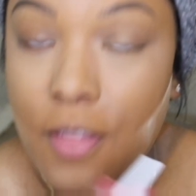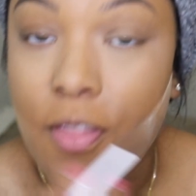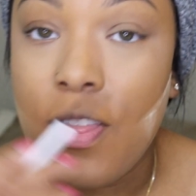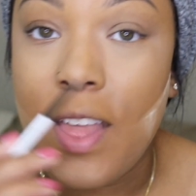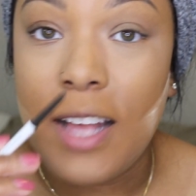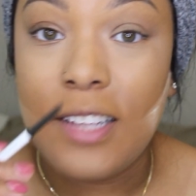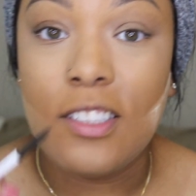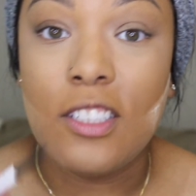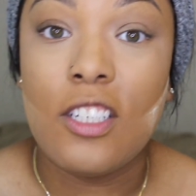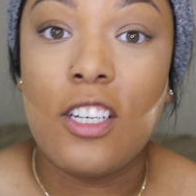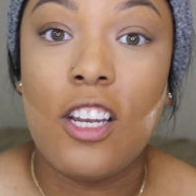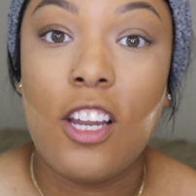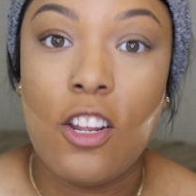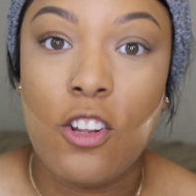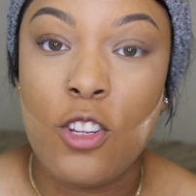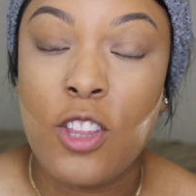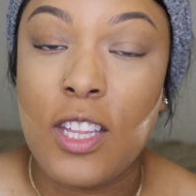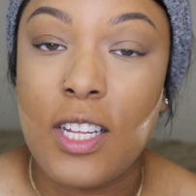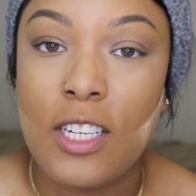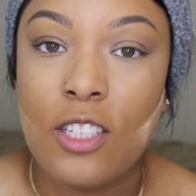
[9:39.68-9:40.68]
That's
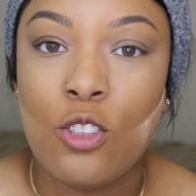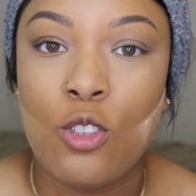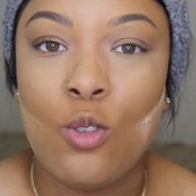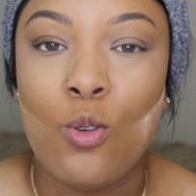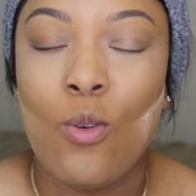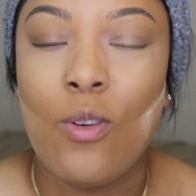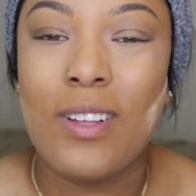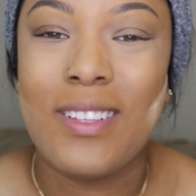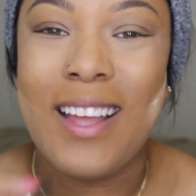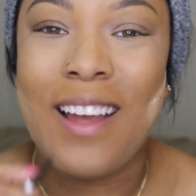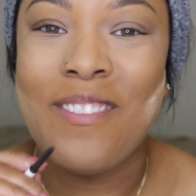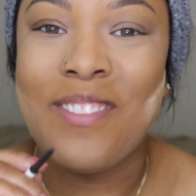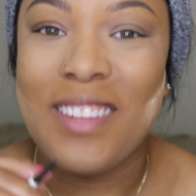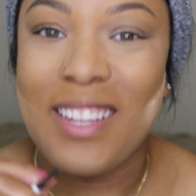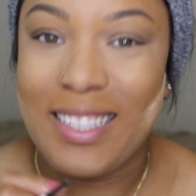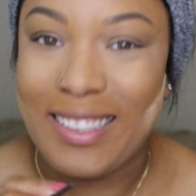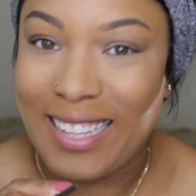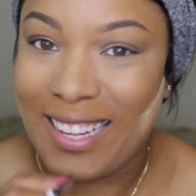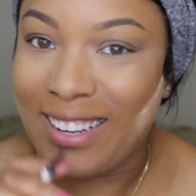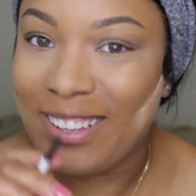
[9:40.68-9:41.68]
another thing too, because I've
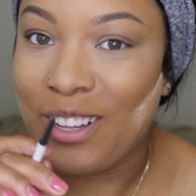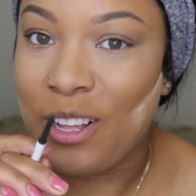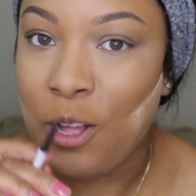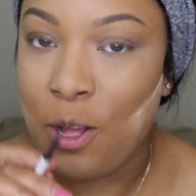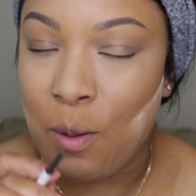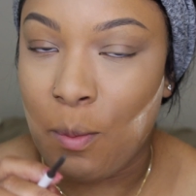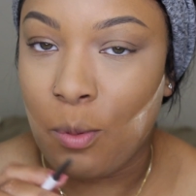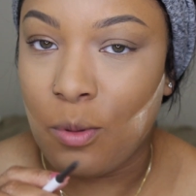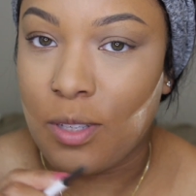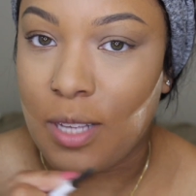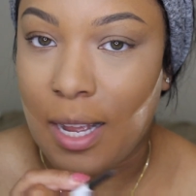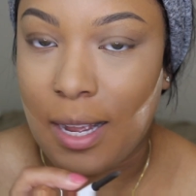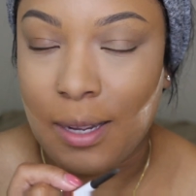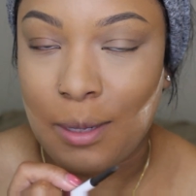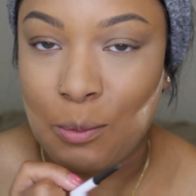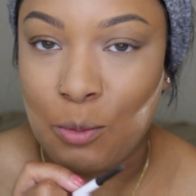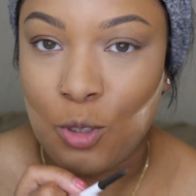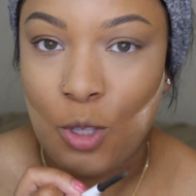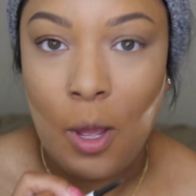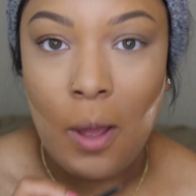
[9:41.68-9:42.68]
done that a couple
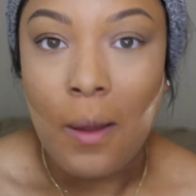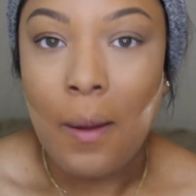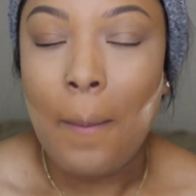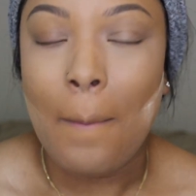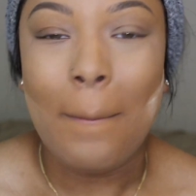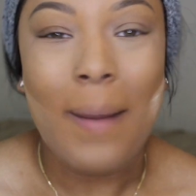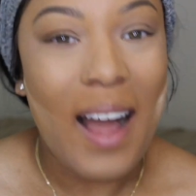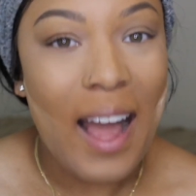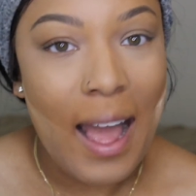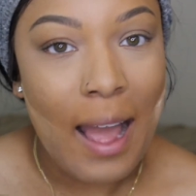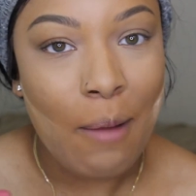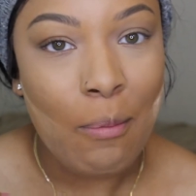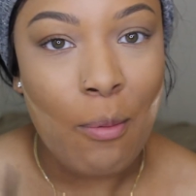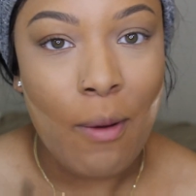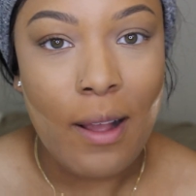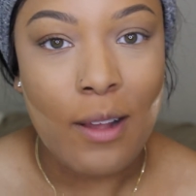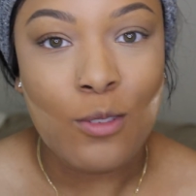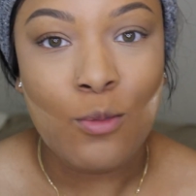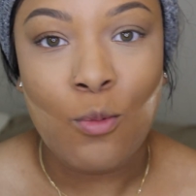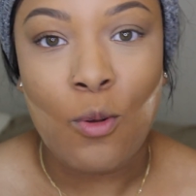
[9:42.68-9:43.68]
times. My
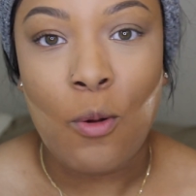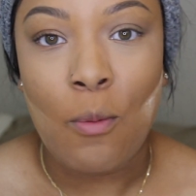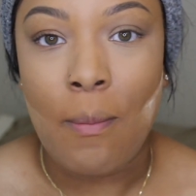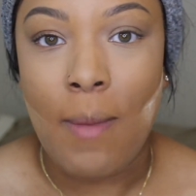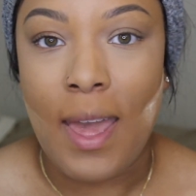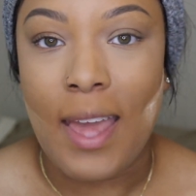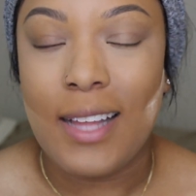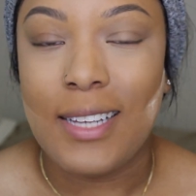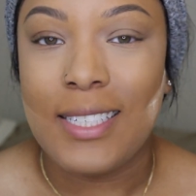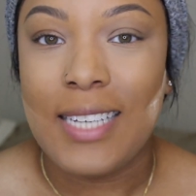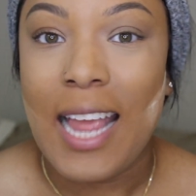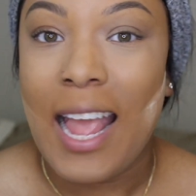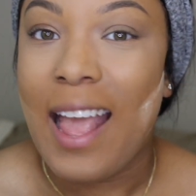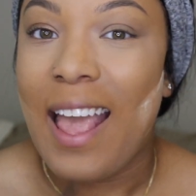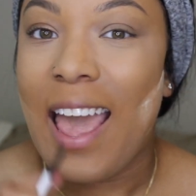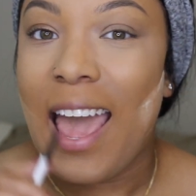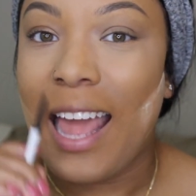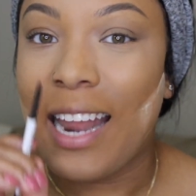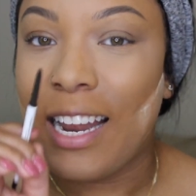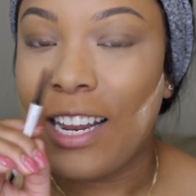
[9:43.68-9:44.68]
eyebrows won't match.
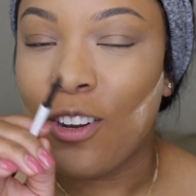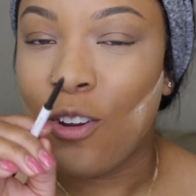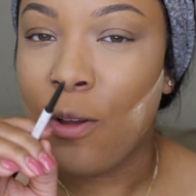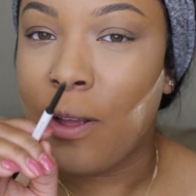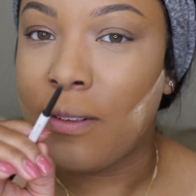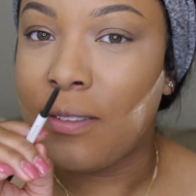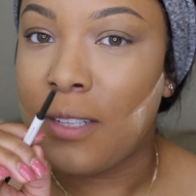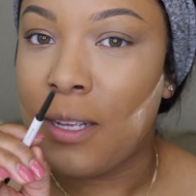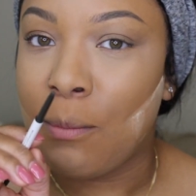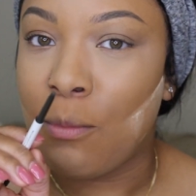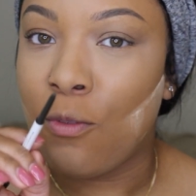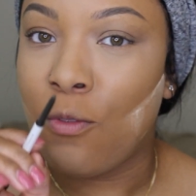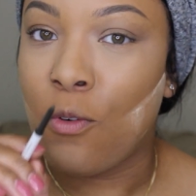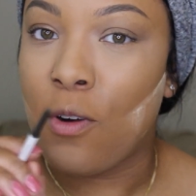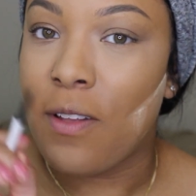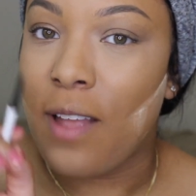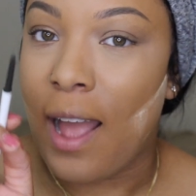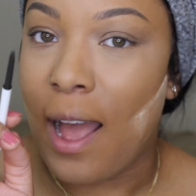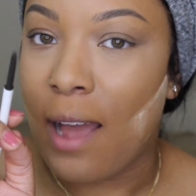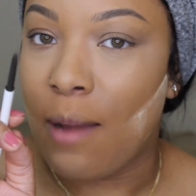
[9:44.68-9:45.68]
And I know I said
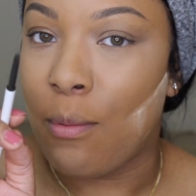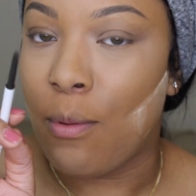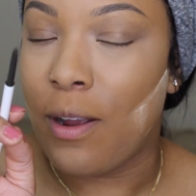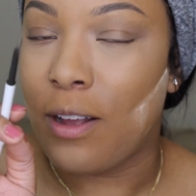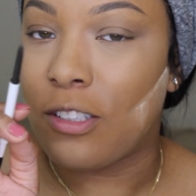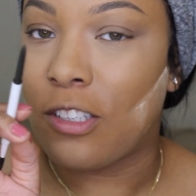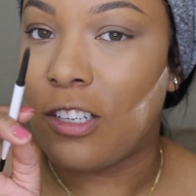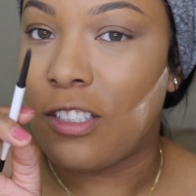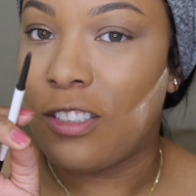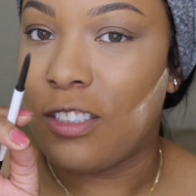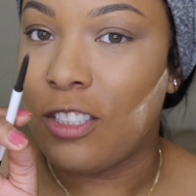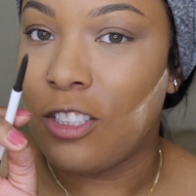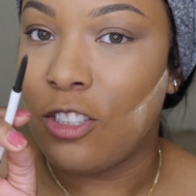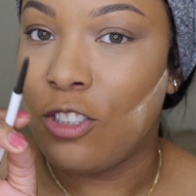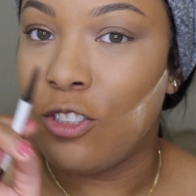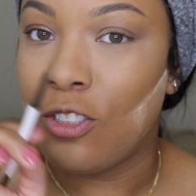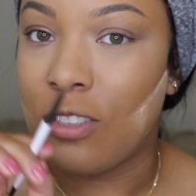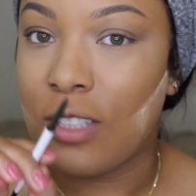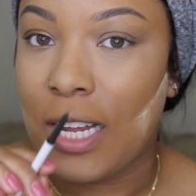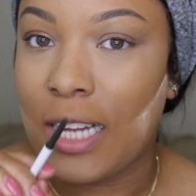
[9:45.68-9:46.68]
before that eyebrows are
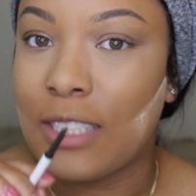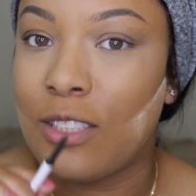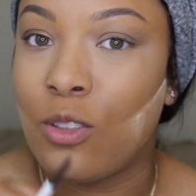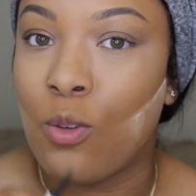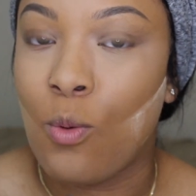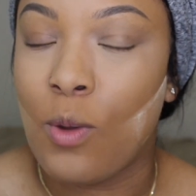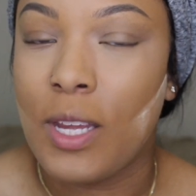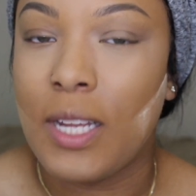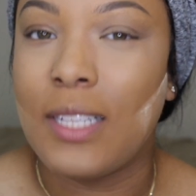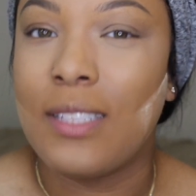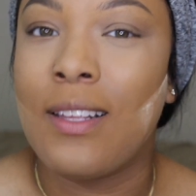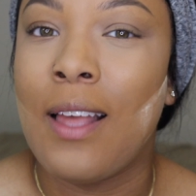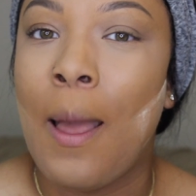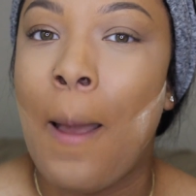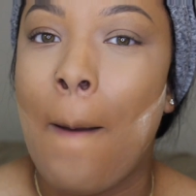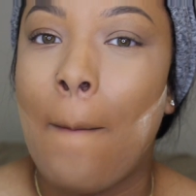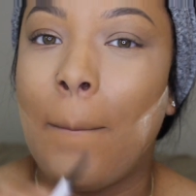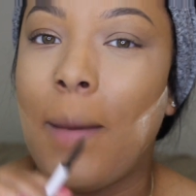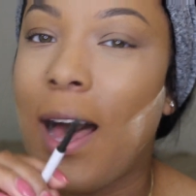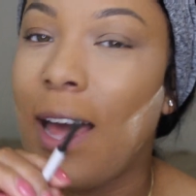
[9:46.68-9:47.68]
sisters, not twins,
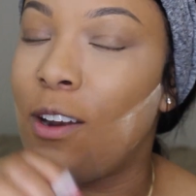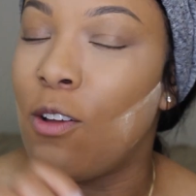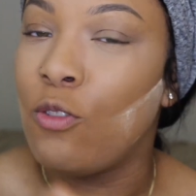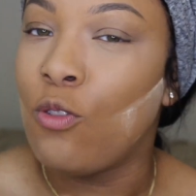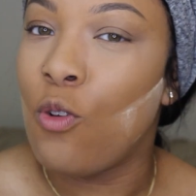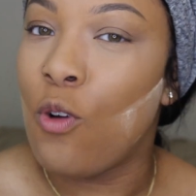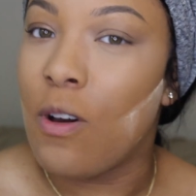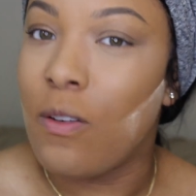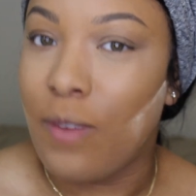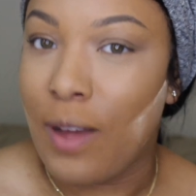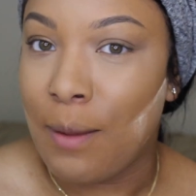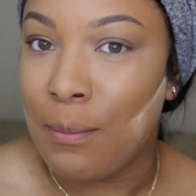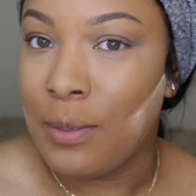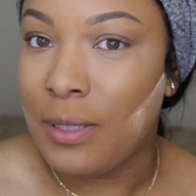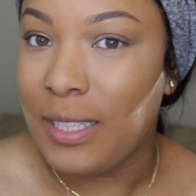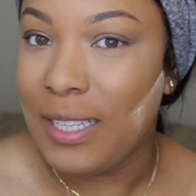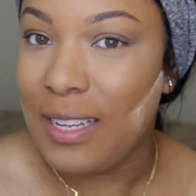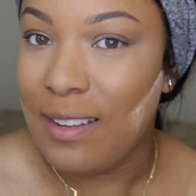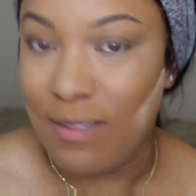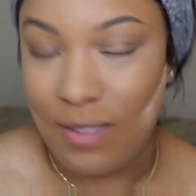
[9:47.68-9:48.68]
but I don't know if I
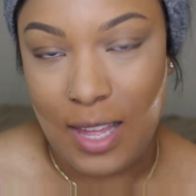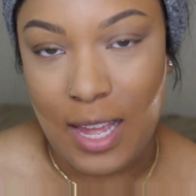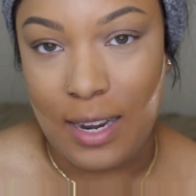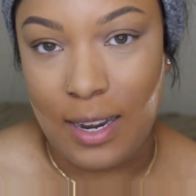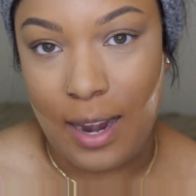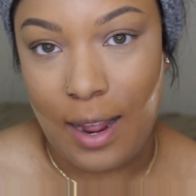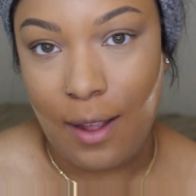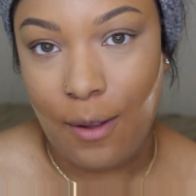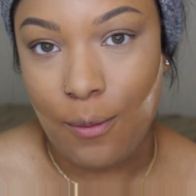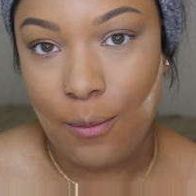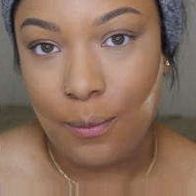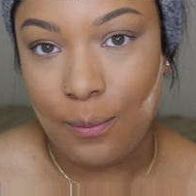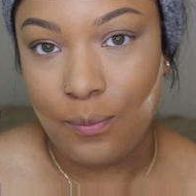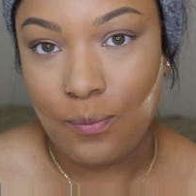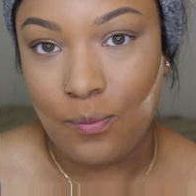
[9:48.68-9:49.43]
believe that now.